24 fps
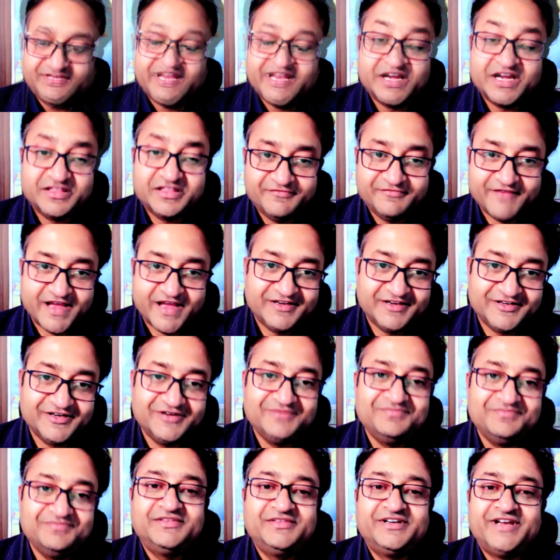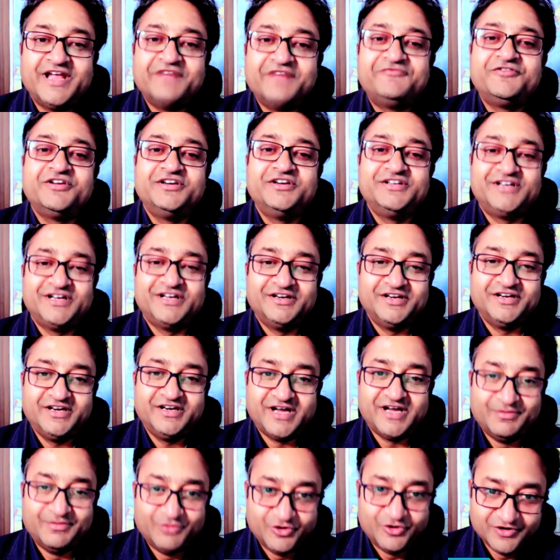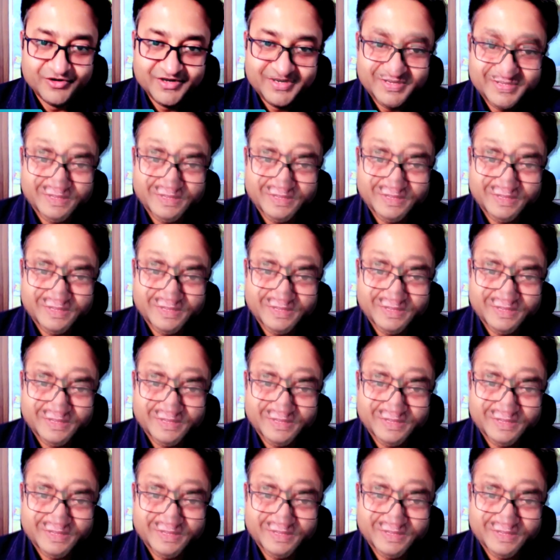Let's welcome Lt Col Amol.